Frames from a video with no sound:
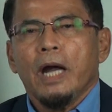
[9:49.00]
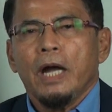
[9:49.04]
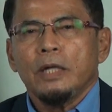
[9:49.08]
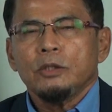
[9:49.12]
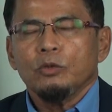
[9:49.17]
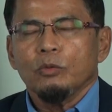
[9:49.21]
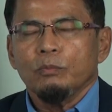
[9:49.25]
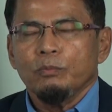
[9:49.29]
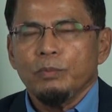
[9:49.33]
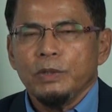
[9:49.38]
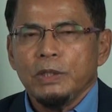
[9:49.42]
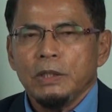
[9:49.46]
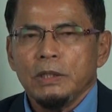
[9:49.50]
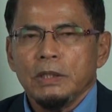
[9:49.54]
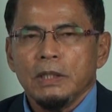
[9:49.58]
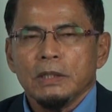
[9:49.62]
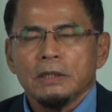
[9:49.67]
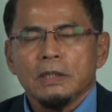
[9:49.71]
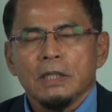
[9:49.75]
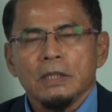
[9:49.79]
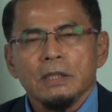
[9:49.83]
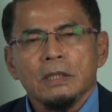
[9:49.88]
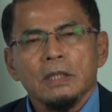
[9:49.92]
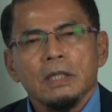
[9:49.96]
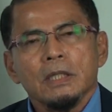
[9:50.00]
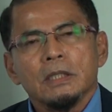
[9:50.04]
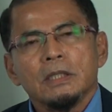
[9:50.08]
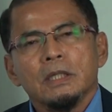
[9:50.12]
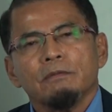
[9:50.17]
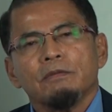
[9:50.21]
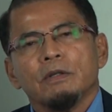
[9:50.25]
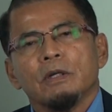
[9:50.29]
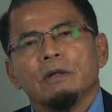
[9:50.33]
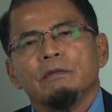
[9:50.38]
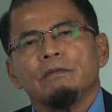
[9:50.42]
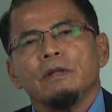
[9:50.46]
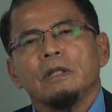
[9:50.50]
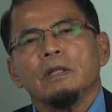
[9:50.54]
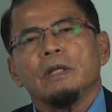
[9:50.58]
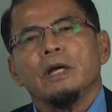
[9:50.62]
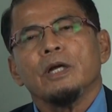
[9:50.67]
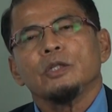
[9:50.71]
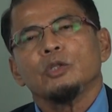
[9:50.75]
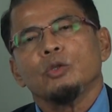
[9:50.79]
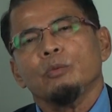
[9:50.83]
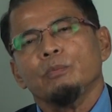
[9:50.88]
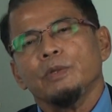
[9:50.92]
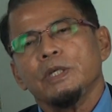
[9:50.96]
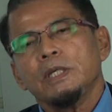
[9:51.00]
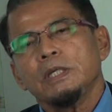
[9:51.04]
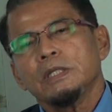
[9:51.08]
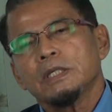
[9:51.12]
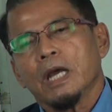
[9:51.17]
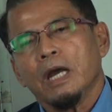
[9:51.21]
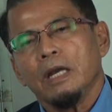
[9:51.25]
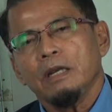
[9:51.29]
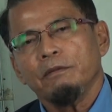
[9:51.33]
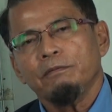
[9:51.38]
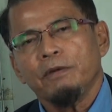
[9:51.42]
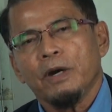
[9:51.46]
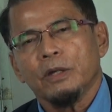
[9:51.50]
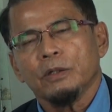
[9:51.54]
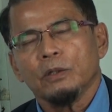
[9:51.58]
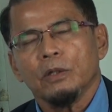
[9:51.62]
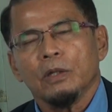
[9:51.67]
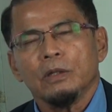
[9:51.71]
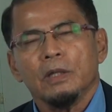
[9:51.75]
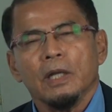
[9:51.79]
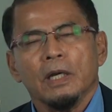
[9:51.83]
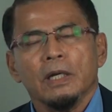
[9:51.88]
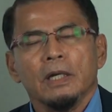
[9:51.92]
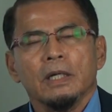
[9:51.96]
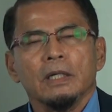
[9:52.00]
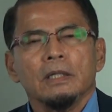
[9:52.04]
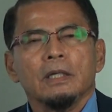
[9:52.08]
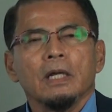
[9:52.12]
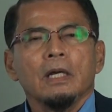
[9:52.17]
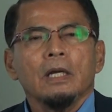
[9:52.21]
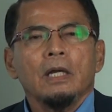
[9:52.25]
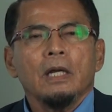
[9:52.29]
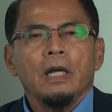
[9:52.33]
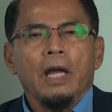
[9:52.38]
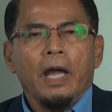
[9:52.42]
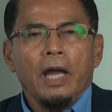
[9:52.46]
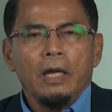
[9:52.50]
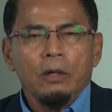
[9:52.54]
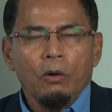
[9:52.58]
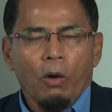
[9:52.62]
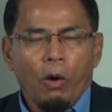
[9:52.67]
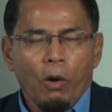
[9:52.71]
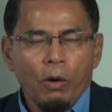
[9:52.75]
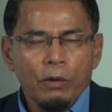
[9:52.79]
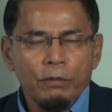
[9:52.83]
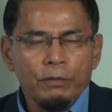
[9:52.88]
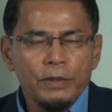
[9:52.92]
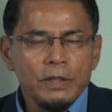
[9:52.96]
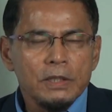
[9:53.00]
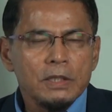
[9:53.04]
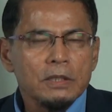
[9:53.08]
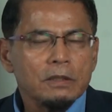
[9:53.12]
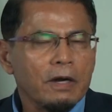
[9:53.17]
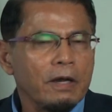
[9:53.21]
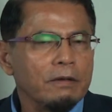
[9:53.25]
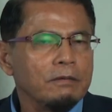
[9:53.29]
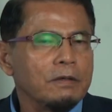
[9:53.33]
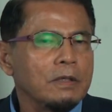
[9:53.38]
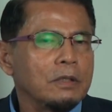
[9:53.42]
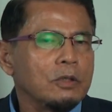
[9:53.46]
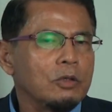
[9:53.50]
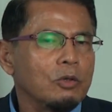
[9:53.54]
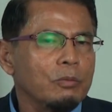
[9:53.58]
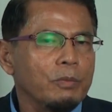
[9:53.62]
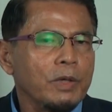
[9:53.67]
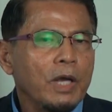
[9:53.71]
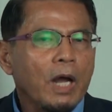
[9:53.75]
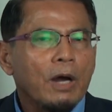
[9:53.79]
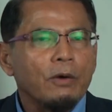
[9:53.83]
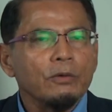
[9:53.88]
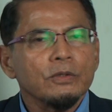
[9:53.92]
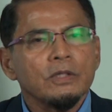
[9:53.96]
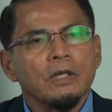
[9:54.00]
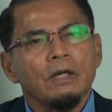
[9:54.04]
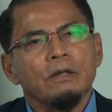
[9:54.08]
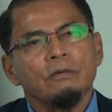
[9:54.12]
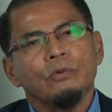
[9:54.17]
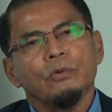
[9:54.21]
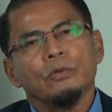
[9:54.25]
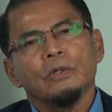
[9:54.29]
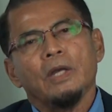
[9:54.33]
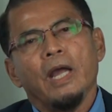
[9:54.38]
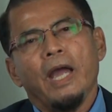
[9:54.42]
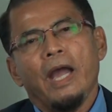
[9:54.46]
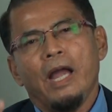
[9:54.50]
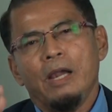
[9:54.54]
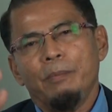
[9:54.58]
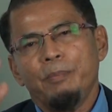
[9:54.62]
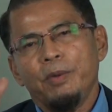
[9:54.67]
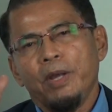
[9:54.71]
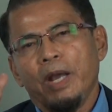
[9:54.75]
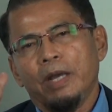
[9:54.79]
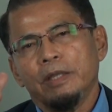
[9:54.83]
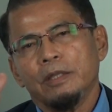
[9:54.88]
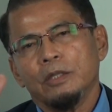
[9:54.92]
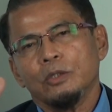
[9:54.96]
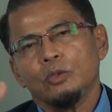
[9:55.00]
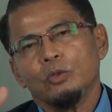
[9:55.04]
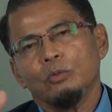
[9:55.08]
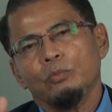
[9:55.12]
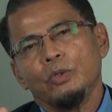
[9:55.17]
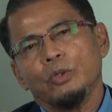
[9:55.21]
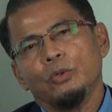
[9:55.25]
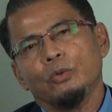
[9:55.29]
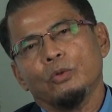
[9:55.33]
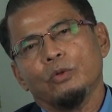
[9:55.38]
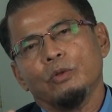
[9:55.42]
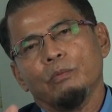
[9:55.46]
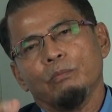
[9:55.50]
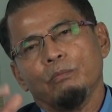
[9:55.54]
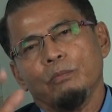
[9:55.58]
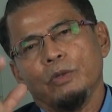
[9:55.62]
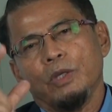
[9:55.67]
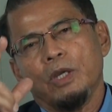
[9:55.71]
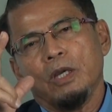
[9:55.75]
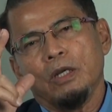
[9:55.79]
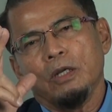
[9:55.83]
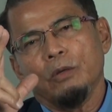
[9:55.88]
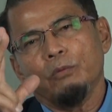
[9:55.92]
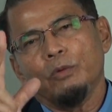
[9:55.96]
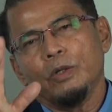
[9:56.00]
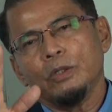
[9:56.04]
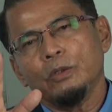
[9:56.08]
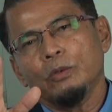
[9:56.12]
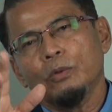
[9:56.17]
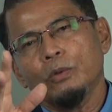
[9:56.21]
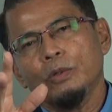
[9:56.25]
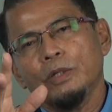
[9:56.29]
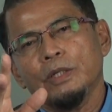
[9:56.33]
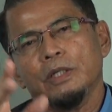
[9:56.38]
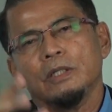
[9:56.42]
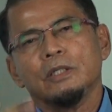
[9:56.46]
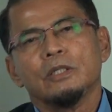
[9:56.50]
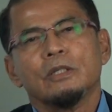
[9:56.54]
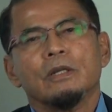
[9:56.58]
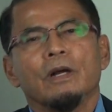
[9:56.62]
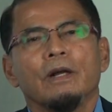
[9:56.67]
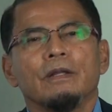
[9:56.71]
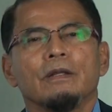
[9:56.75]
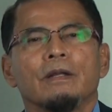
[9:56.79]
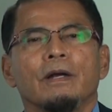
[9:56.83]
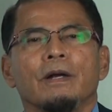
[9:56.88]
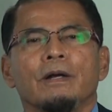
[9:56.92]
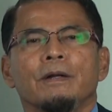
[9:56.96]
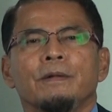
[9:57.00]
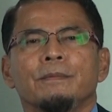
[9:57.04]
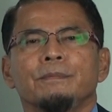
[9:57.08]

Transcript: to be the sincere servant of Allah, to be His Caliph on the earth, and always striving to make ourselves good, helping others to be good, making the world good, inshallah.